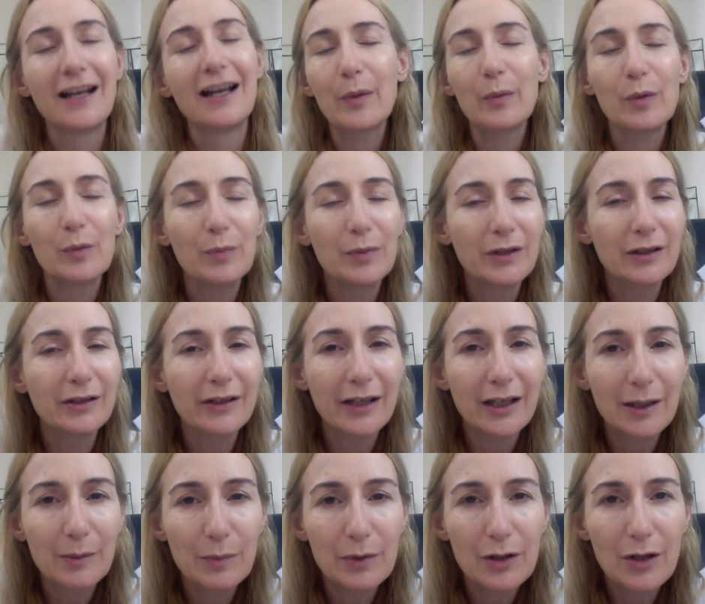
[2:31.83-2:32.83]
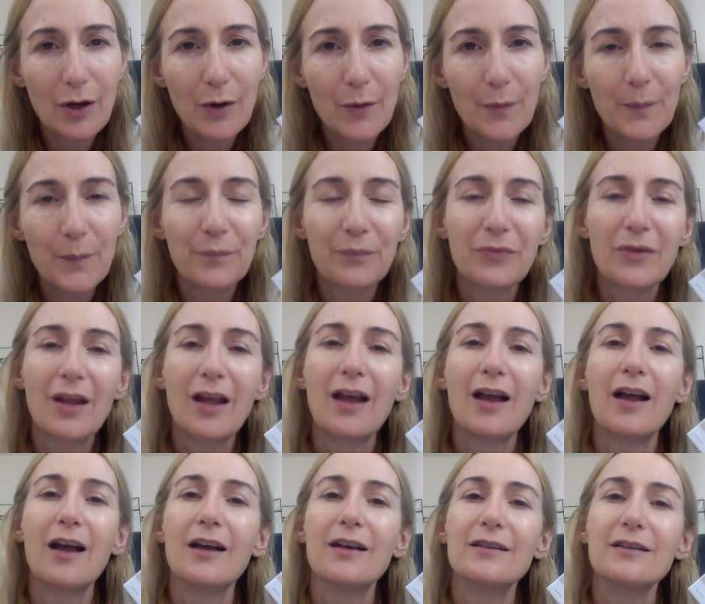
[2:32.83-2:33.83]
I will put a link below.
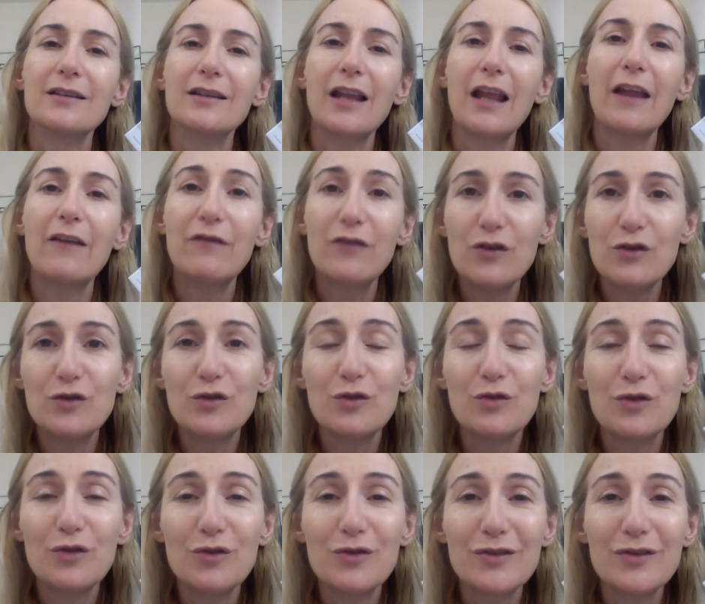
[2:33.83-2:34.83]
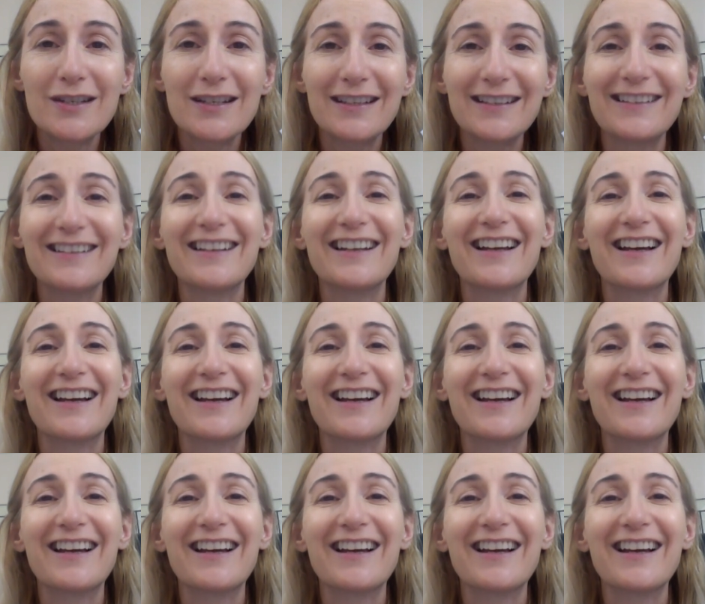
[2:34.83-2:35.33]
If you do use it,